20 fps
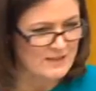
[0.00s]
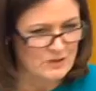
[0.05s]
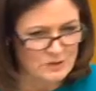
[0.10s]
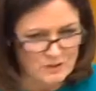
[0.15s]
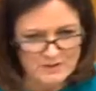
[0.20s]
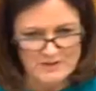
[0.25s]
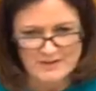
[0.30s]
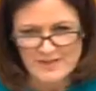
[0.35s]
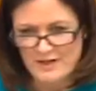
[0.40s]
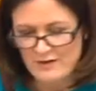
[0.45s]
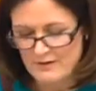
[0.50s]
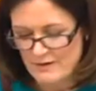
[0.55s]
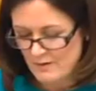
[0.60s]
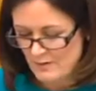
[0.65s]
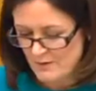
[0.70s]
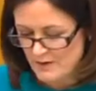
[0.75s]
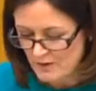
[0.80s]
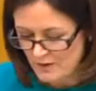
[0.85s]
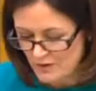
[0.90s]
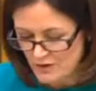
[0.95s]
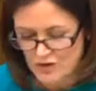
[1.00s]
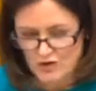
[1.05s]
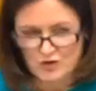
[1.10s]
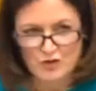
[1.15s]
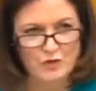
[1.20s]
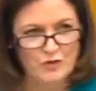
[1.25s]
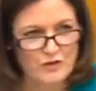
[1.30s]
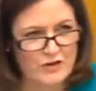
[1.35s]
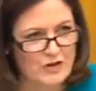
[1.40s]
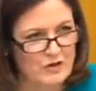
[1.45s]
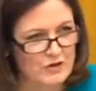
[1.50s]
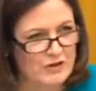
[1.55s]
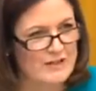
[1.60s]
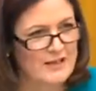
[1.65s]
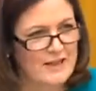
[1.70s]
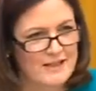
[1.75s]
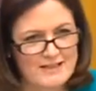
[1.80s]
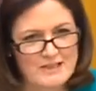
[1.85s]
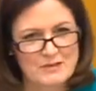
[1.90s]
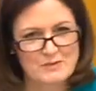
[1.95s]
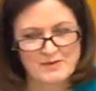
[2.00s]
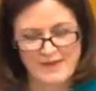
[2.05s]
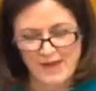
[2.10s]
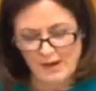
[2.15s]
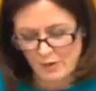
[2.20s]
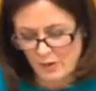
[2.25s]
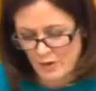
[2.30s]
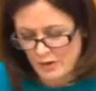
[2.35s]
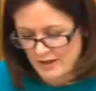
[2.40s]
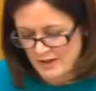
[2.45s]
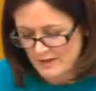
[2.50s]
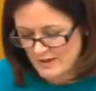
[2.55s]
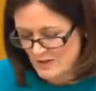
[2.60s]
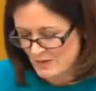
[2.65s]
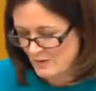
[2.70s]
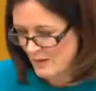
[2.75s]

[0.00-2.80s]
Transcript: look, Sarah, we're not sure that you're connecting with our audience.